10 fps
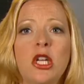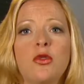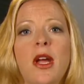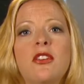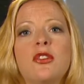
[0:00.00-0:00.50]

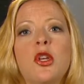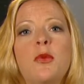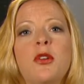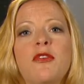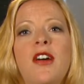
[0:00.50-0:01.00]
Directors
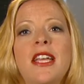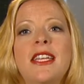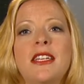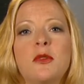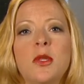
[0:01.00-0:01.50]
hope their
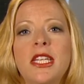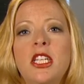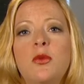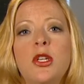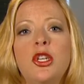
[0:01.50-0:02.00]
findings will
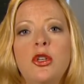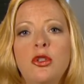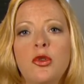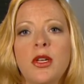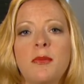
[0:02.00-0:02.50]
lead to a new
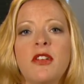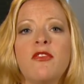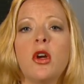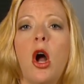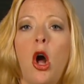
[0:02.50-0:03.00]
treatment
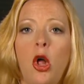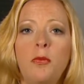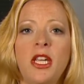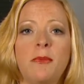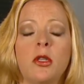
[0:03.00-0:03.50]
for all
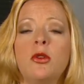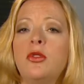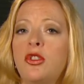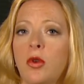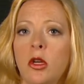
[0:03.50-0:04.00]
people who
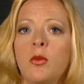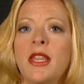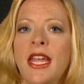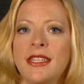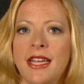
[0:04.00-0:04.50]
struggle with
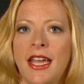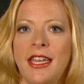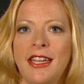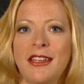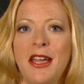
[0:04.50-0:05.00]
anxiety.